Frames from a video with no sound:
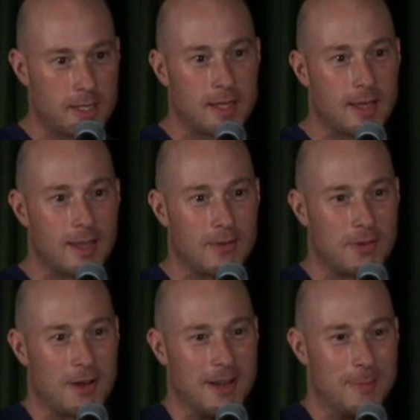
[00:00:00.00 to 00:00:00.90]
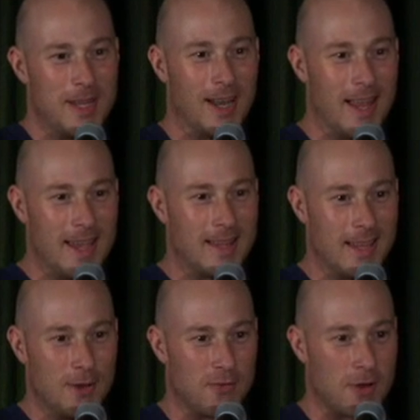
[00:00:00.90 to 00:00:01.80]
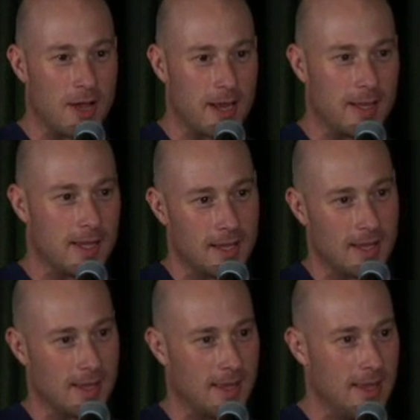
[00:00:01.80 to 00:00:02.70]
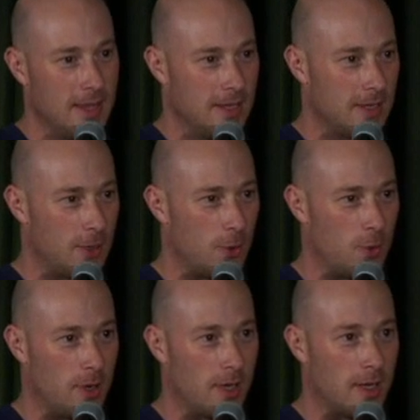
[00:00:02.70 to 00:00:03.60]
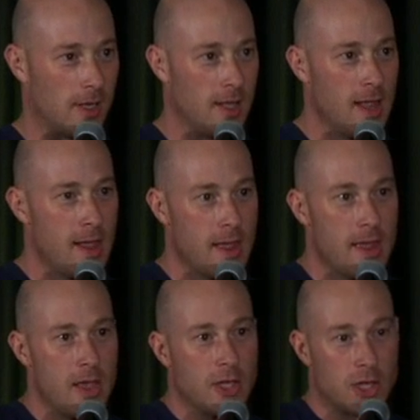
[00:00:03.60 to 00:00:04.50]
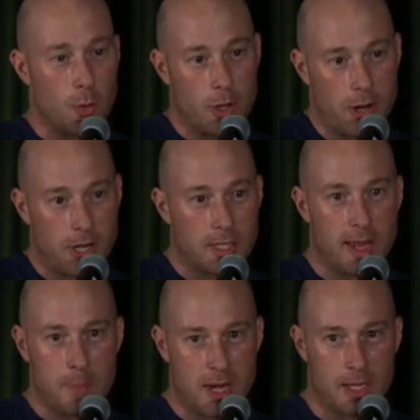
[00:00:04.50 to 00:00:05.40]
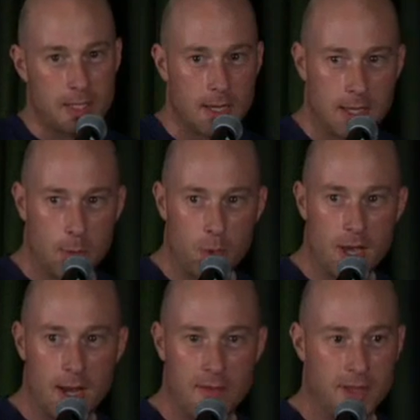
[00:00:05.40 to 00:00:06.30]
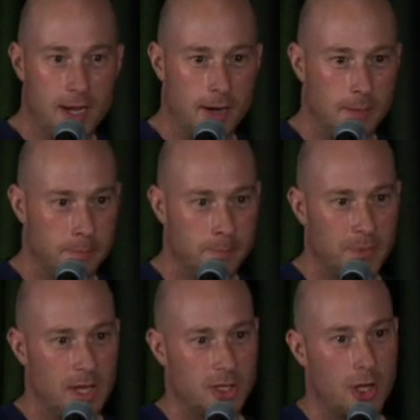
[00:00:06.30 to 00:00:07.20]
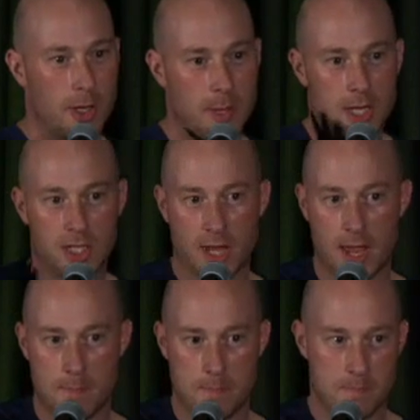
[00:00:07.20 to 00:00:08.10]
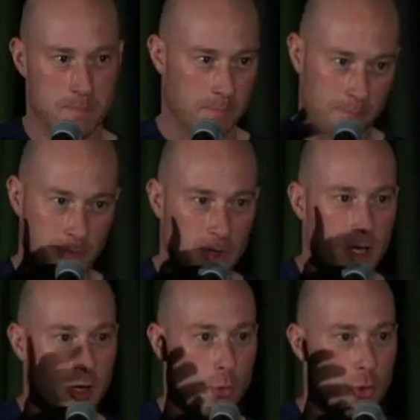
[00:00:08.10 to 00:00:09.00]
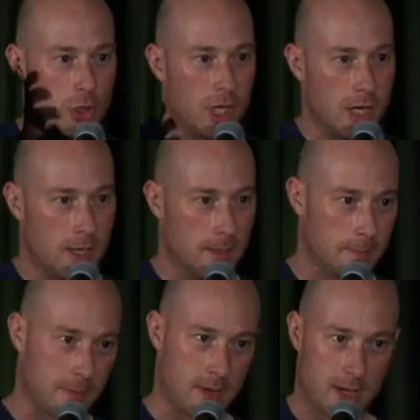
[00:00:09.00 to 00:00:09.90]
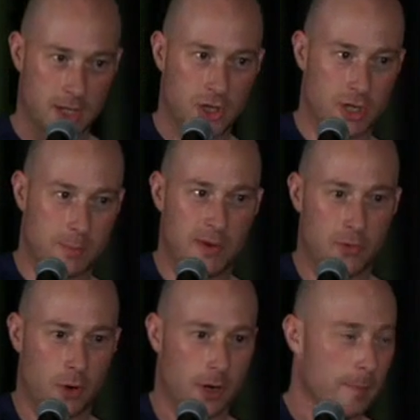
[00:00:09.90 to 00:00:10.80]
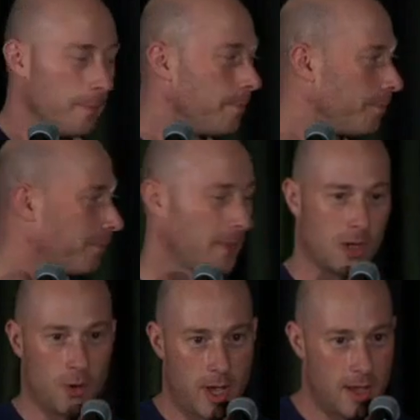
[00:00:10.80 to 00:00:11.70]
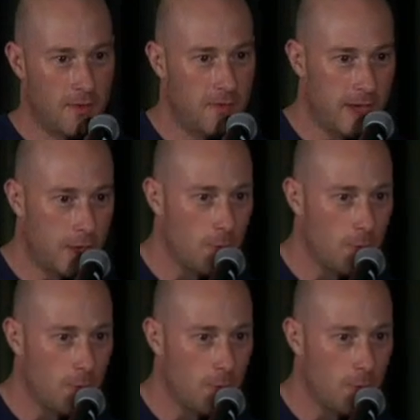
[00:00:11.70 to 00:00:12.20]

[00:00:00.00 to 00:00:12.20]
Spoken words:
if you're going to be late and you forgot it. So another 10 minutes and then we can have dinner. It's going to be the same routine as just before. Okay, thank you.